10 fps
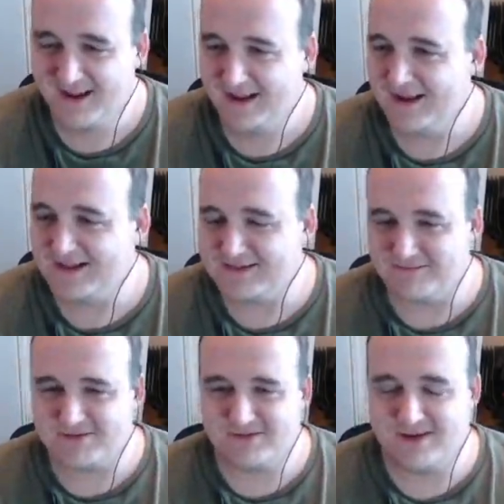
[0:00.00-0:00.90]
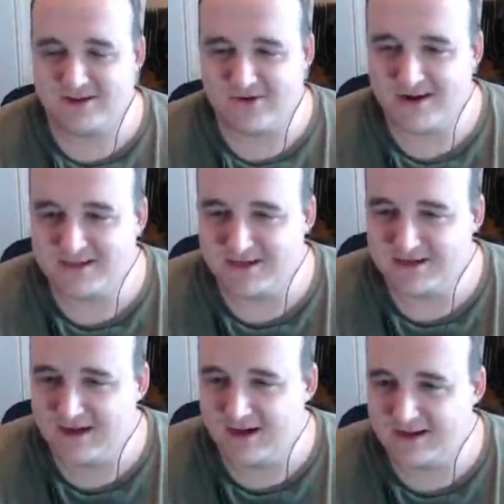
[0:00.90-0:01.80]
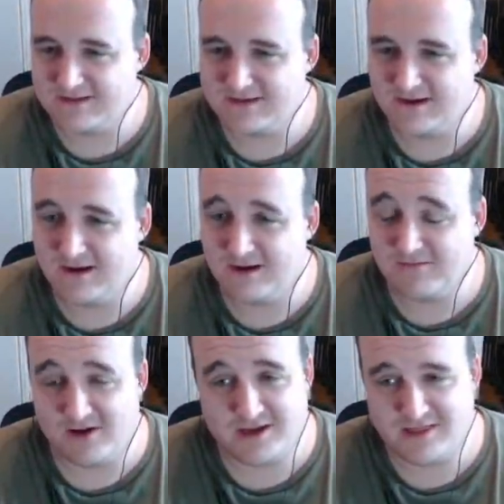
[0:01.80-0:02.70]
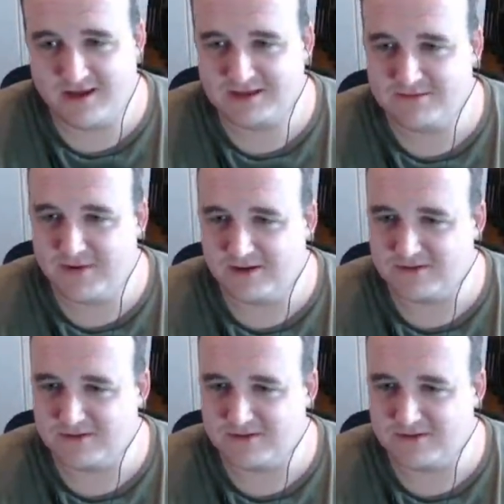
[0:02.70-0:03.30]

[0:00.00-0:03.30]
It's absolutely crazy, and I'm lucky there to bounce